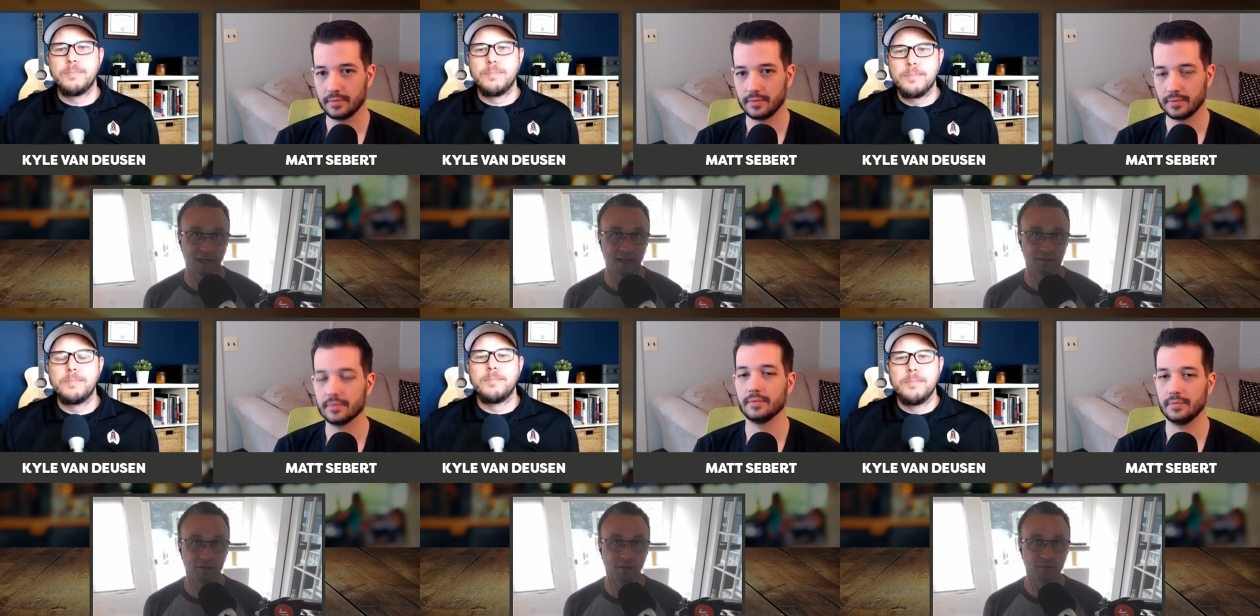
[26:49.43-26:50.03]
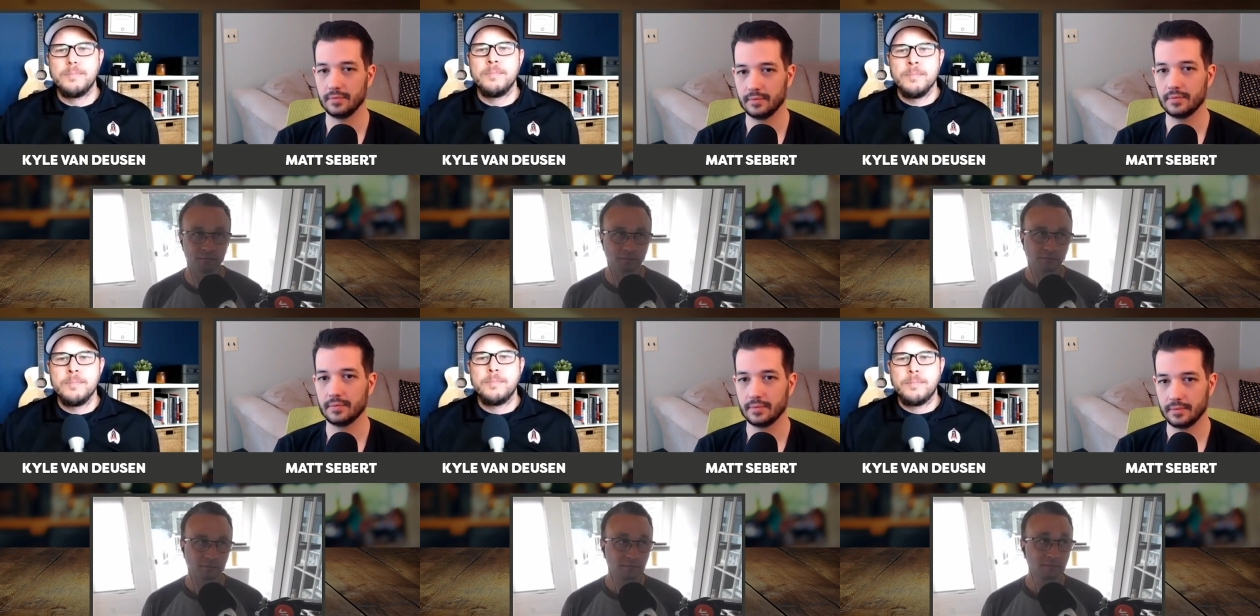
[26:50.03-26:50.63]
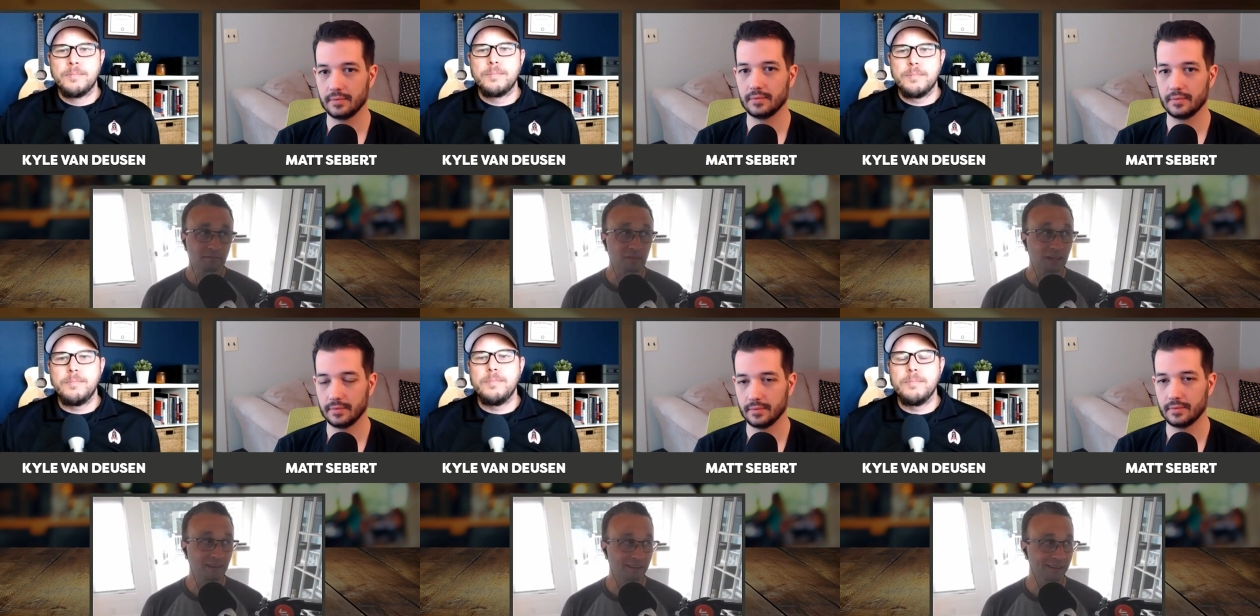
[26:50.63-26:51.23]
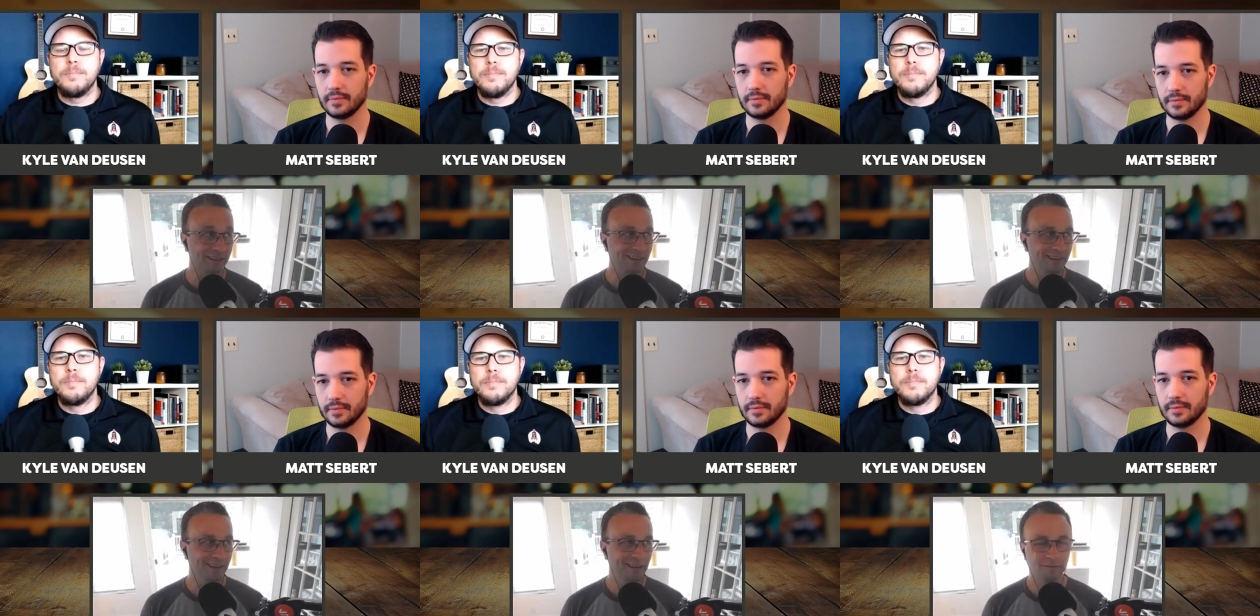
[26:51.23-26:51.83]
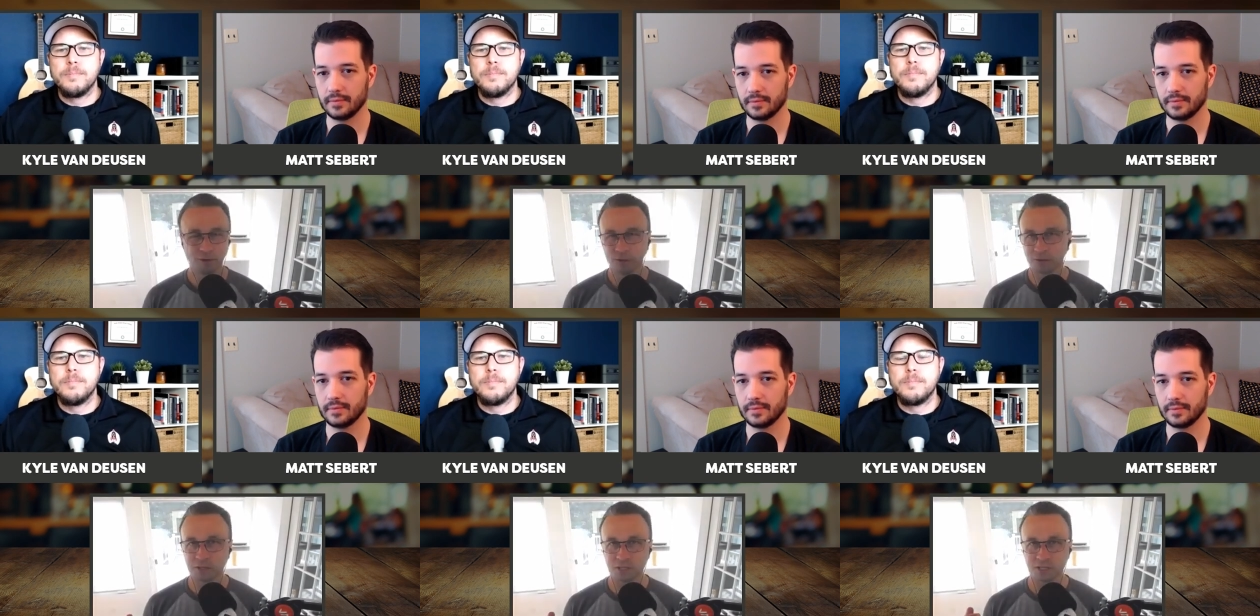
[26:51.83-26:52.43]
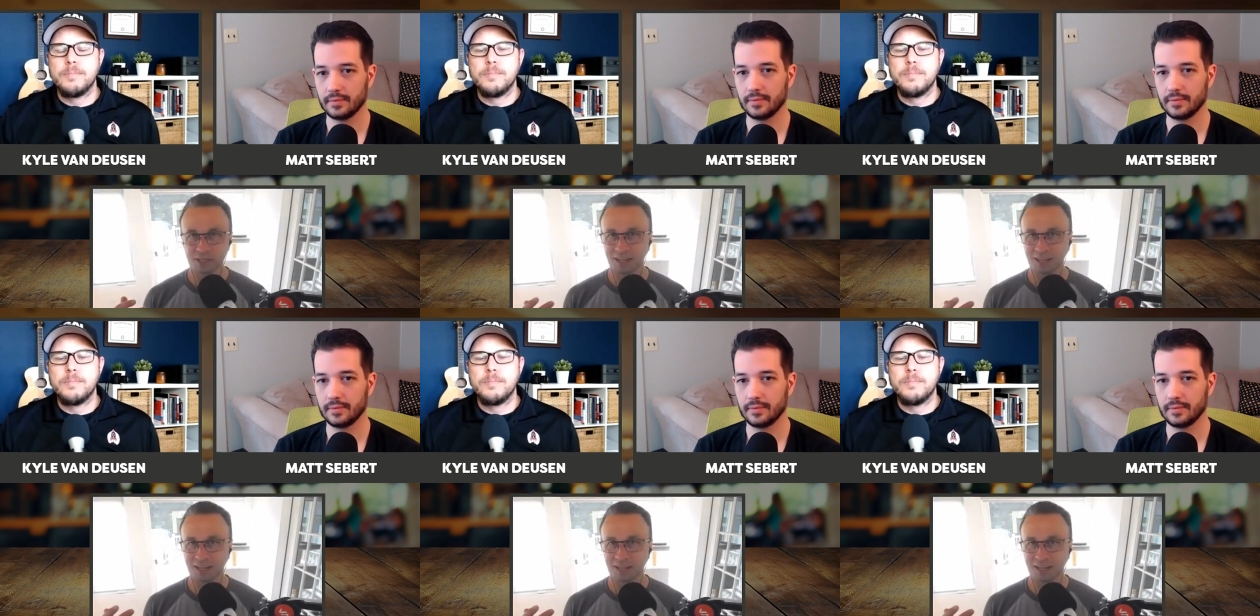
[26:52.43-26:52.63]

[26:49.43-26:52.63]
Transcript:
Speaker 1: And so, like, if you're just,